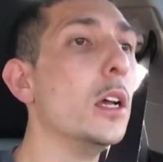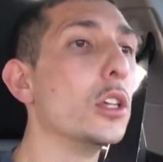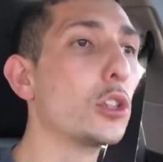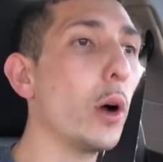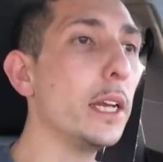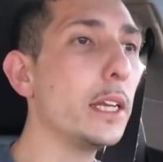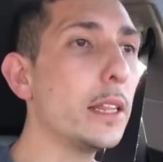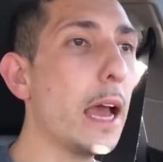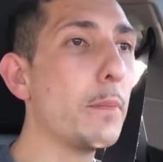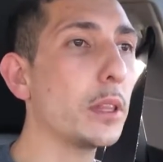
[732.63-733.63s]
So I did
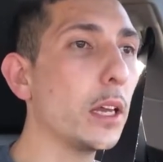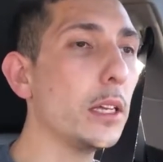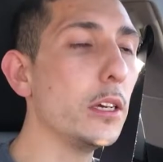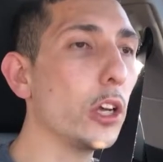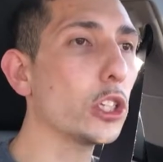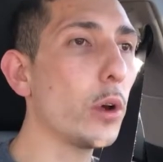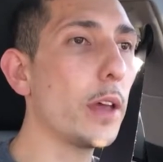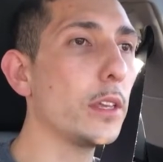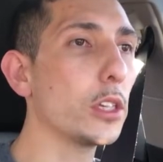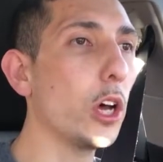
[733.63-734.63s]
that, but then he also
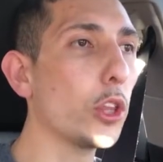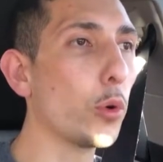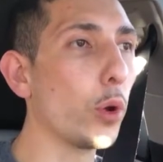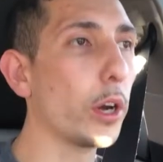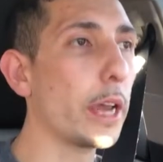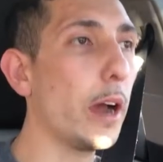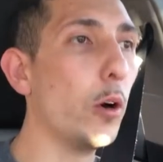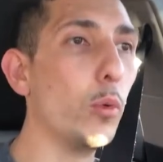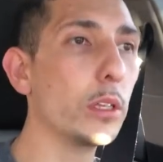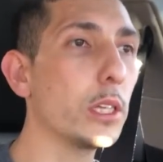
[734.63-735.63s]
had this other
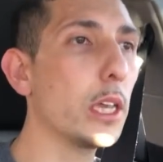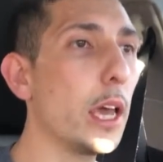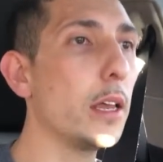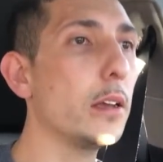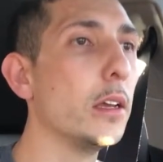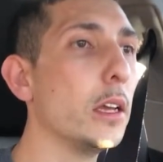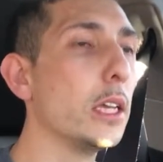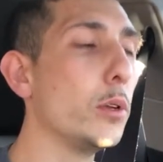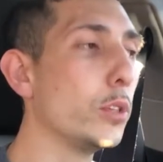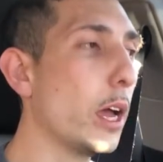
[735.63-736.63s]
workout. Once again,
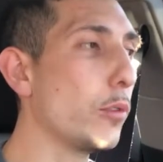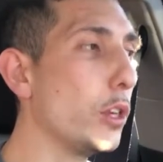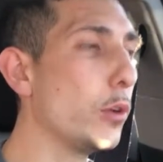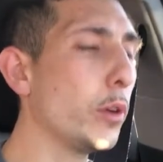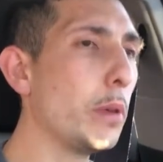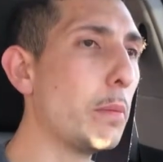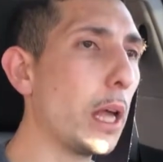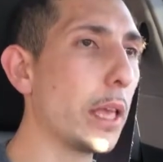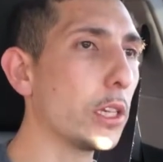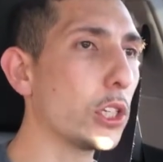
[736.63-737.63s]
he was outdoing me
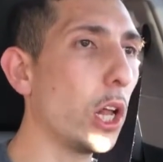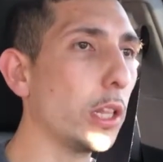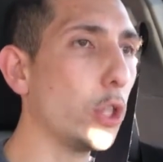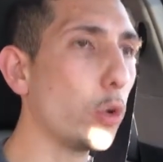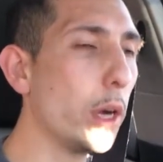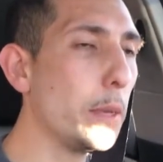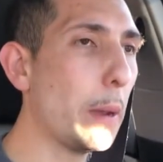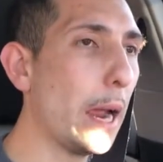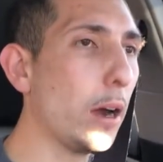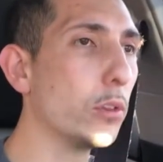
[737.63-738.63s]
by like a solid 20
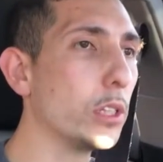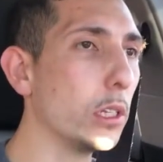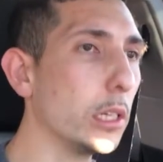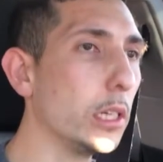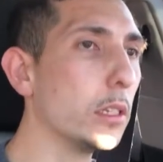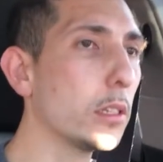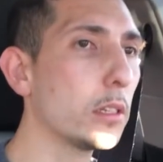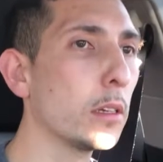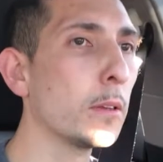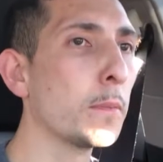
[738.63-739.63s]
pounds at least,